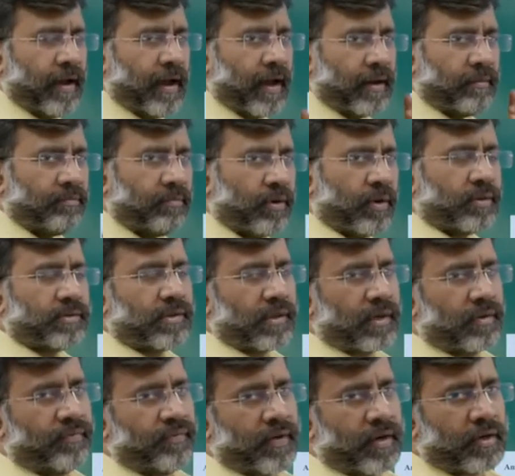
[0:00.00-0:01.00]
and both
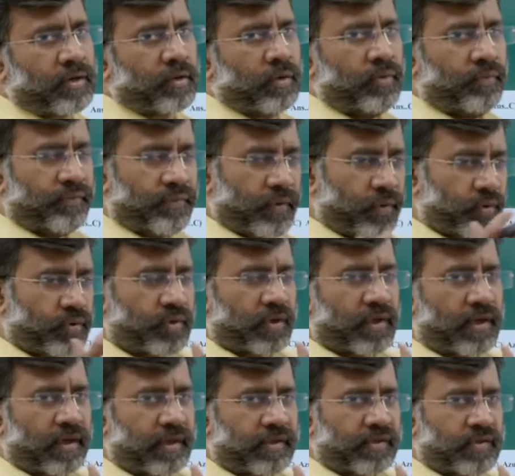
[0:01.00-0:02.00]
refer to fused
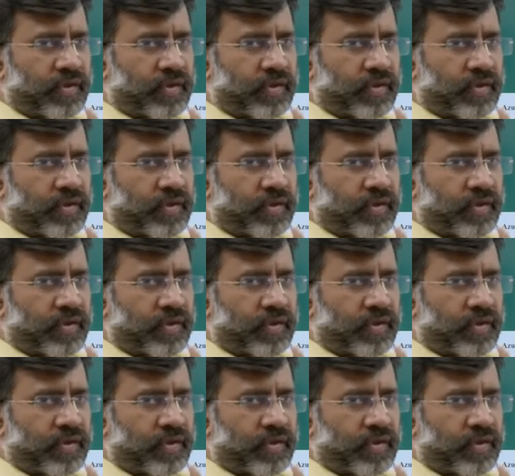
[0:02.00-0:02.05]
ring